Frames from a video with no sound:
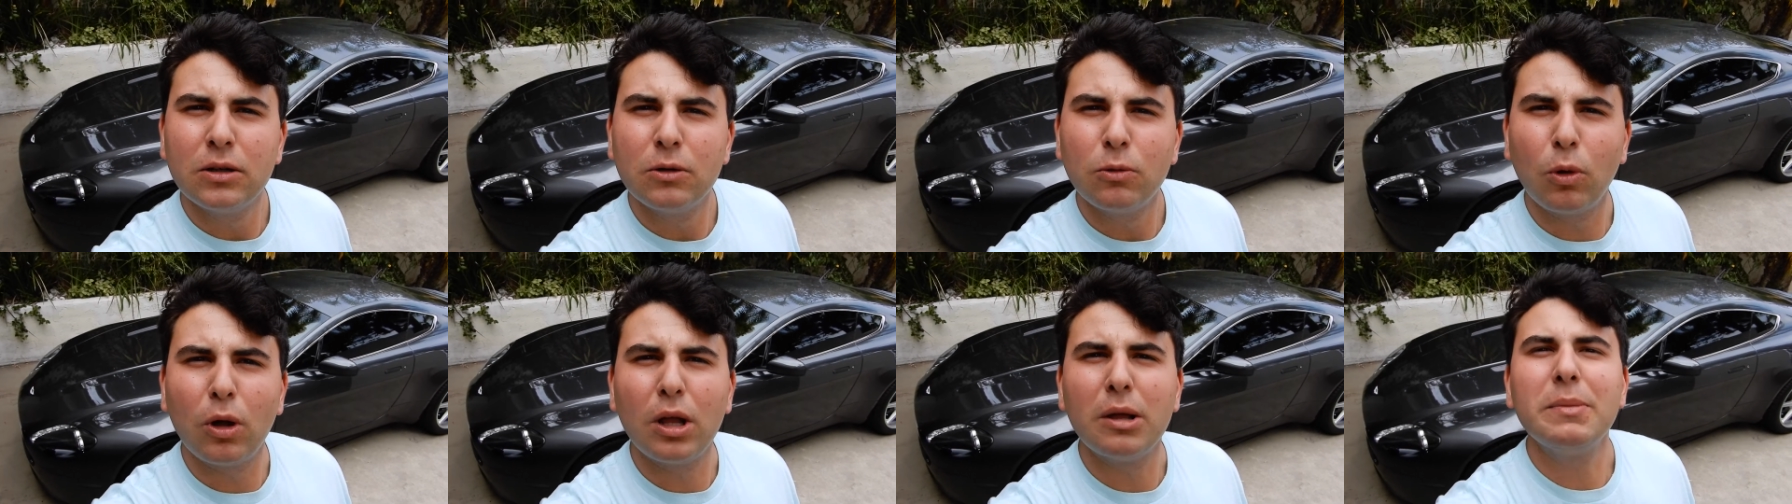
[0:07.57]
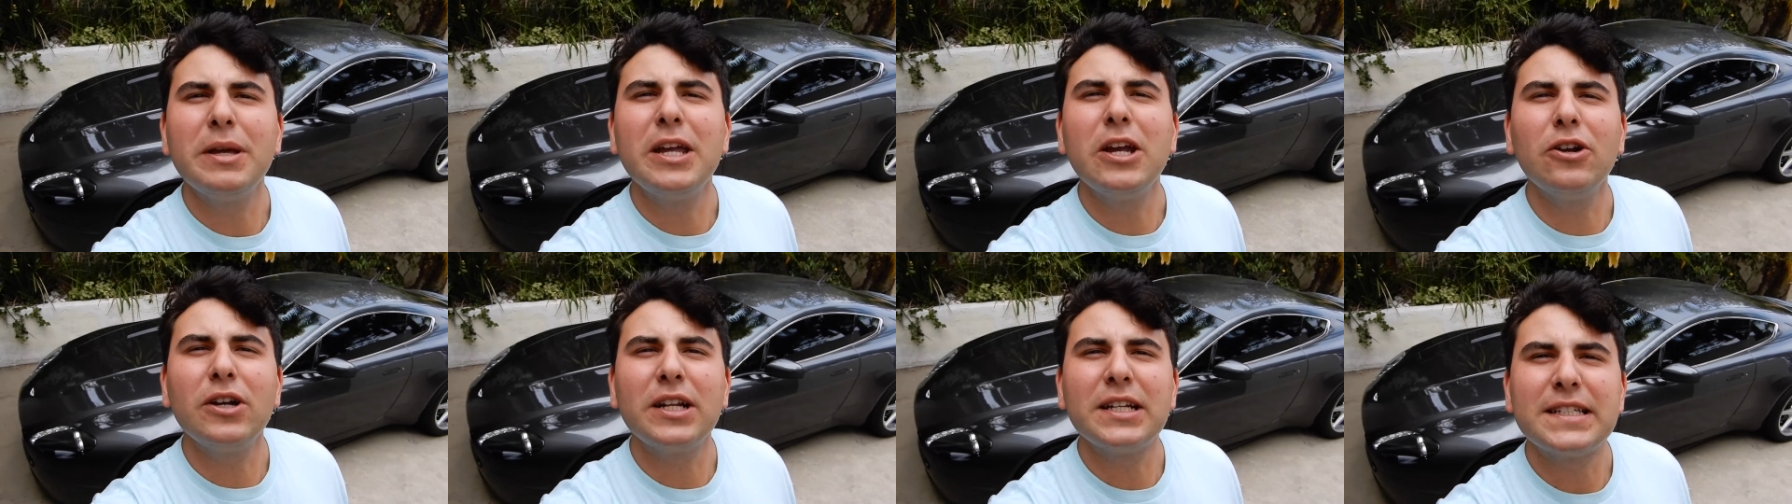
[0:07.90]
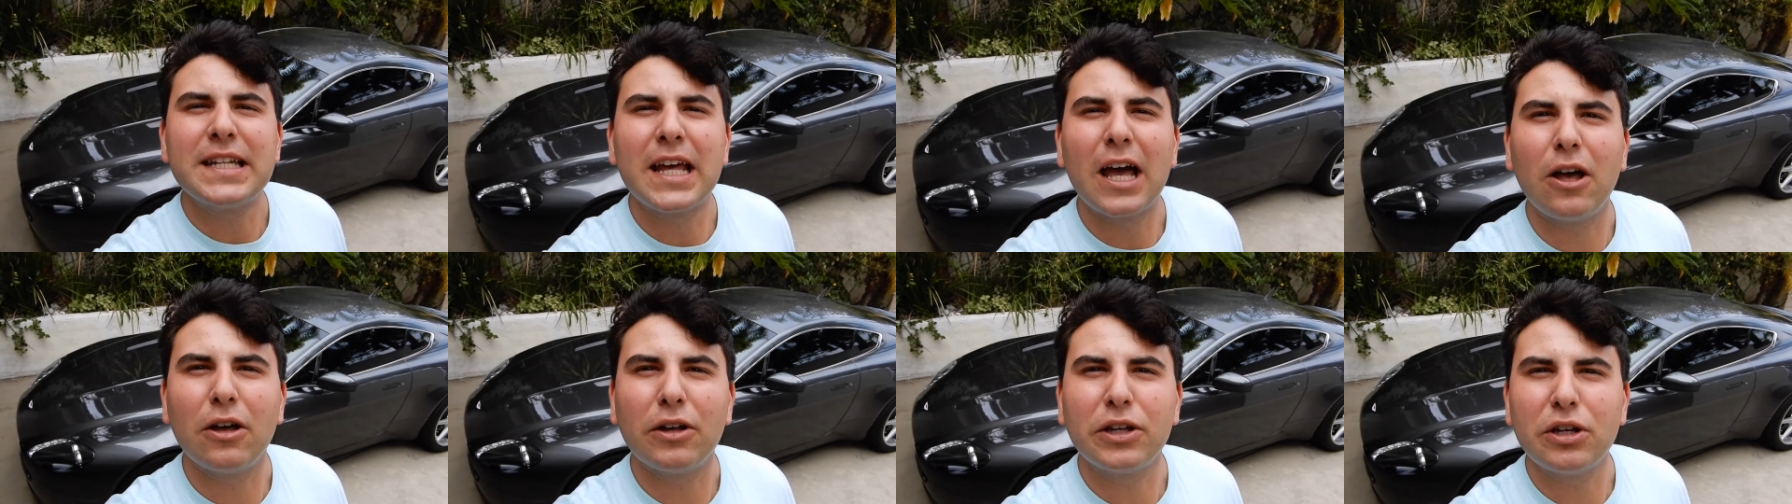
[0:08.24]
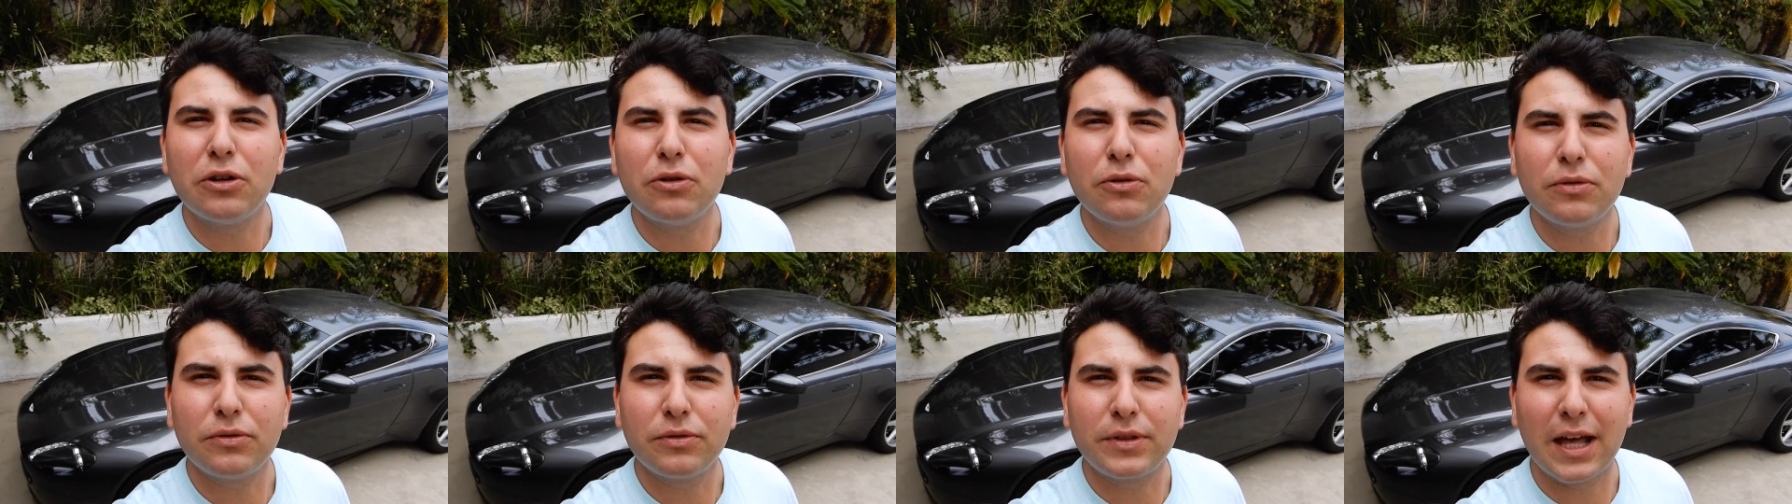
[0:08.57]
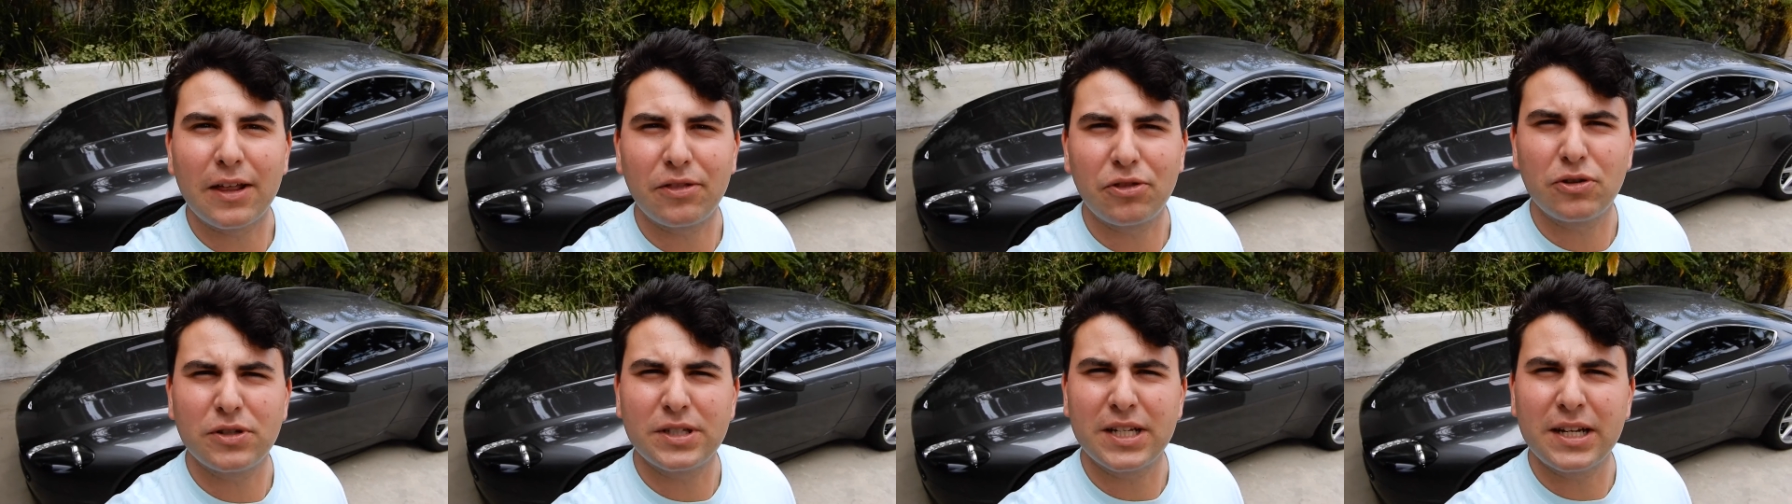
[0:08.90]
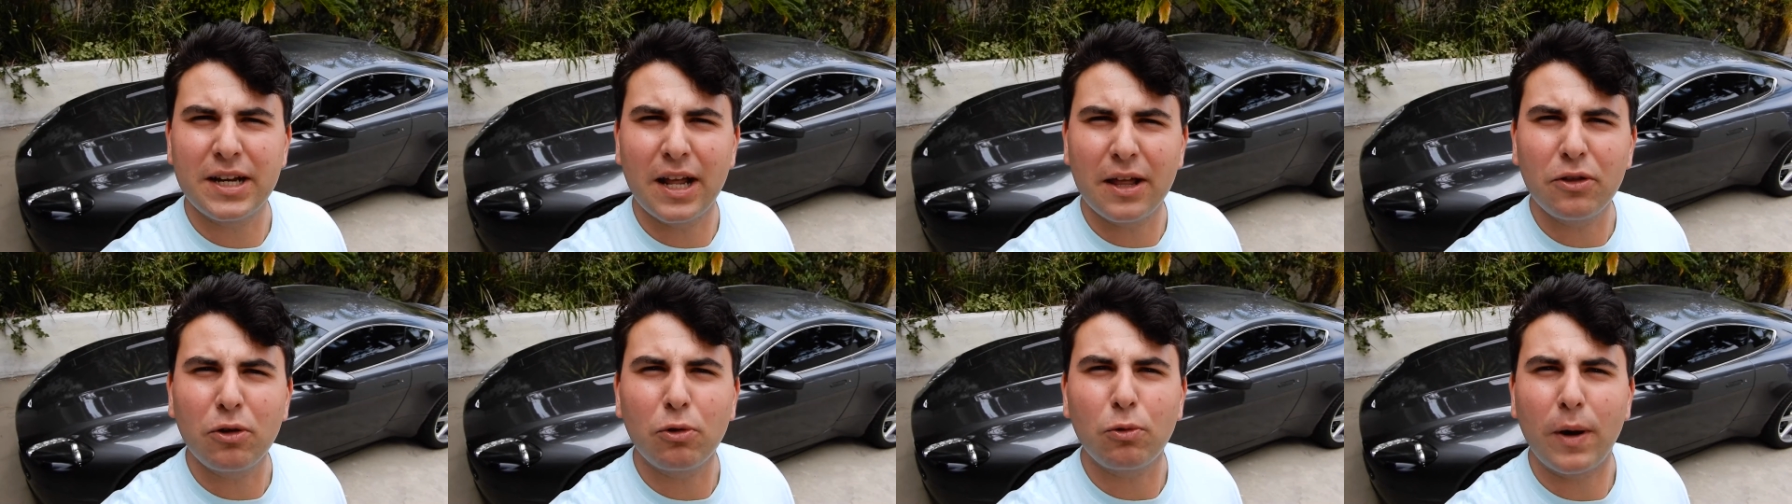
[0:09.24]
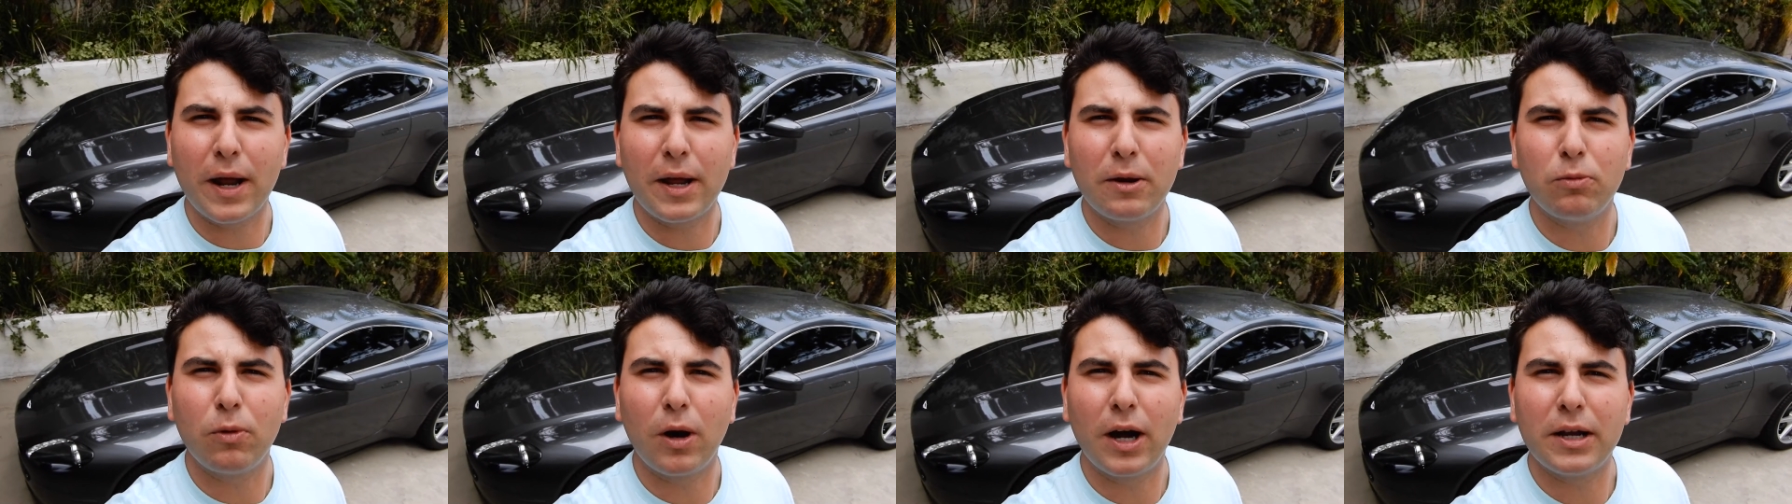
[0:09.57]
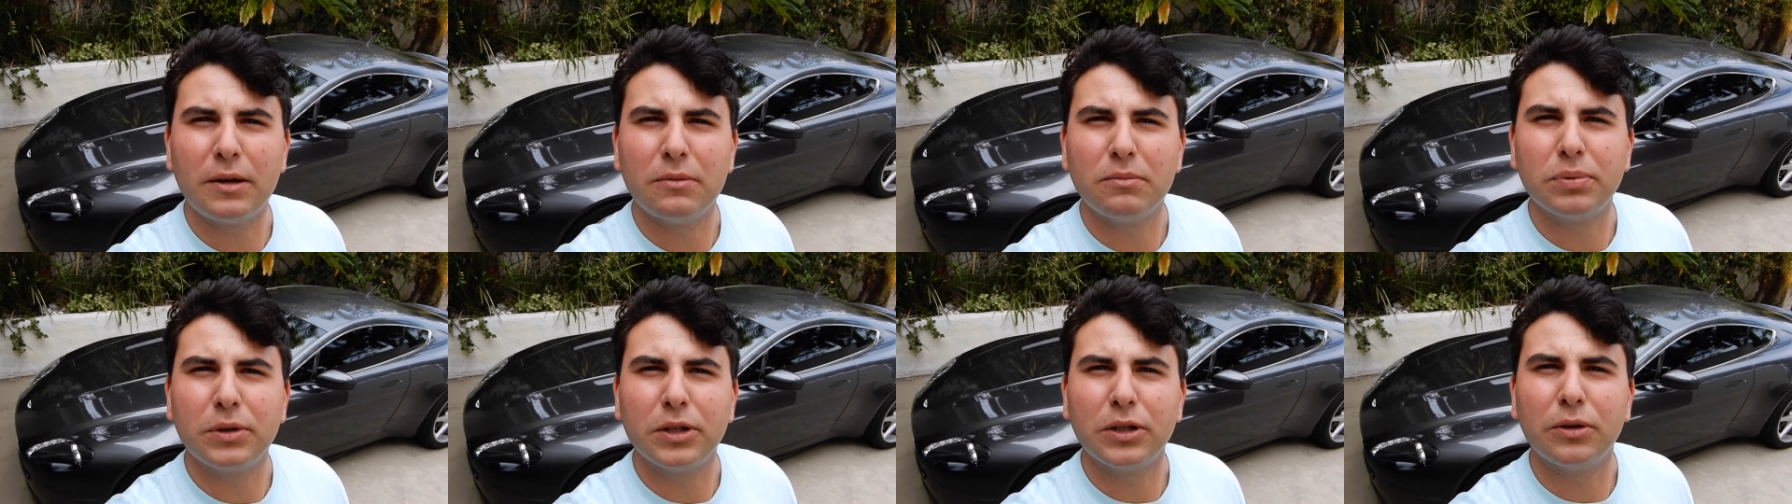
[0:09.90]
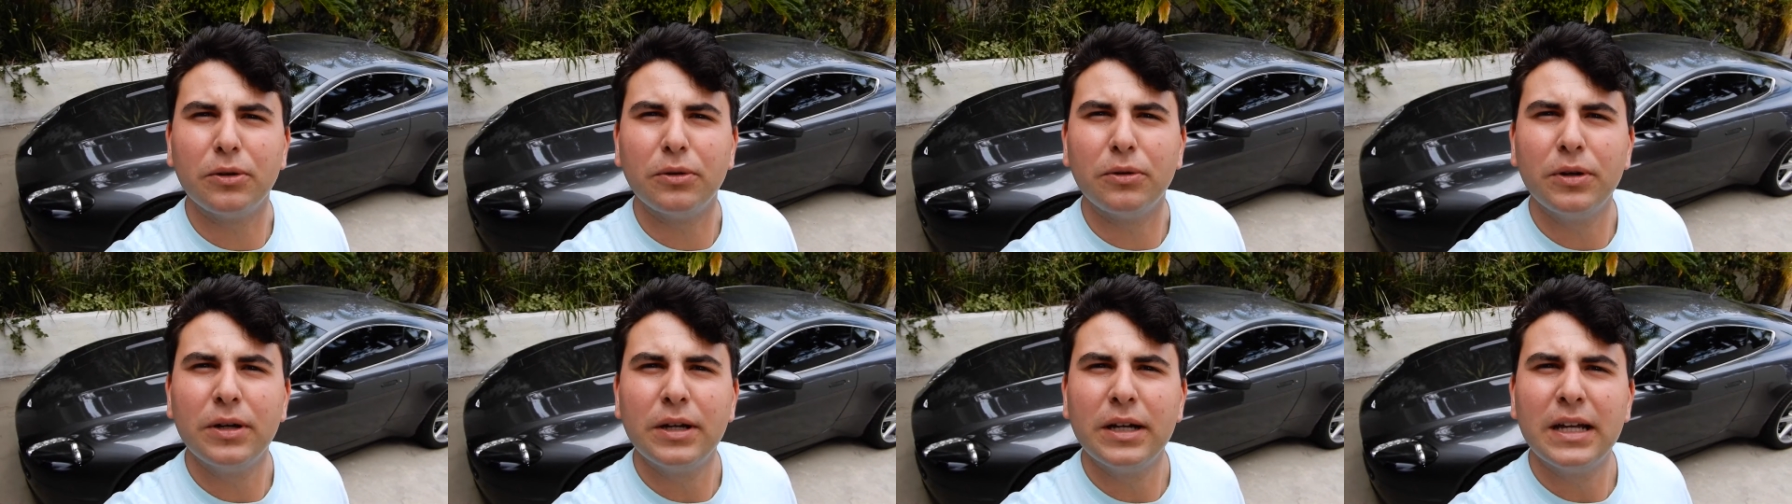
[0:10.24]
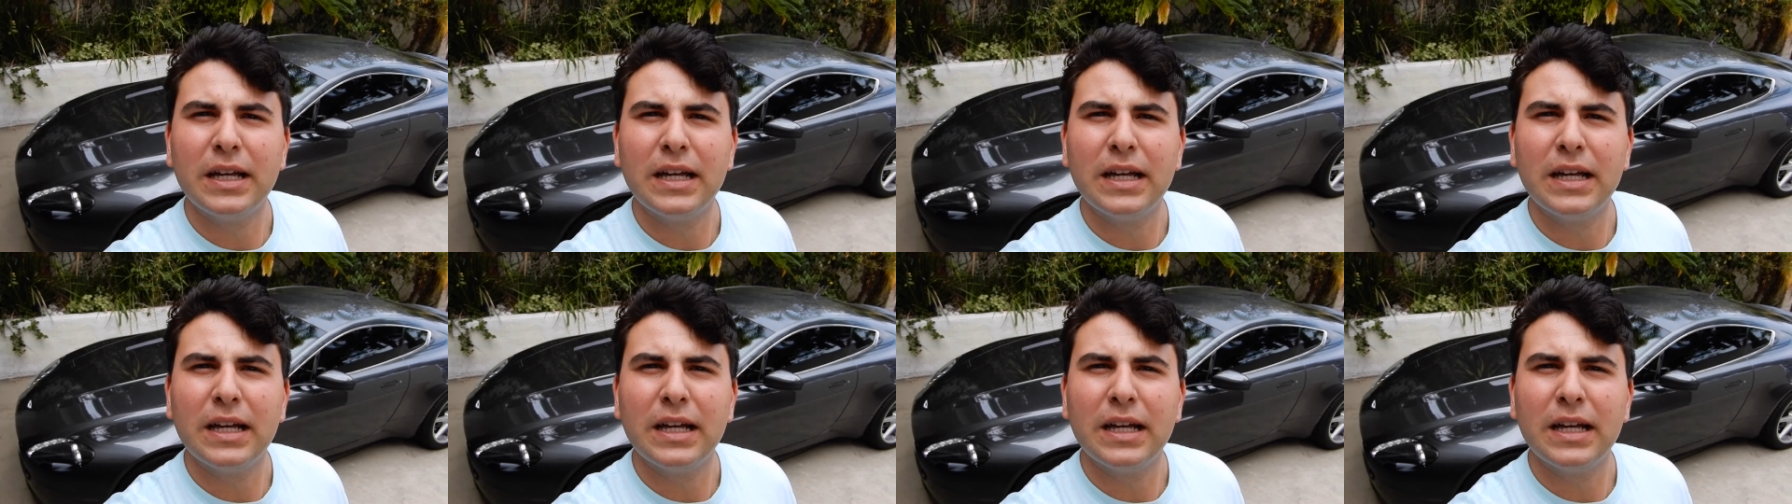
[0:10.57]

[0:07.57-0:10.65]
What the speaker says: Well, I'm here to tell you that there's another red, white, and blue.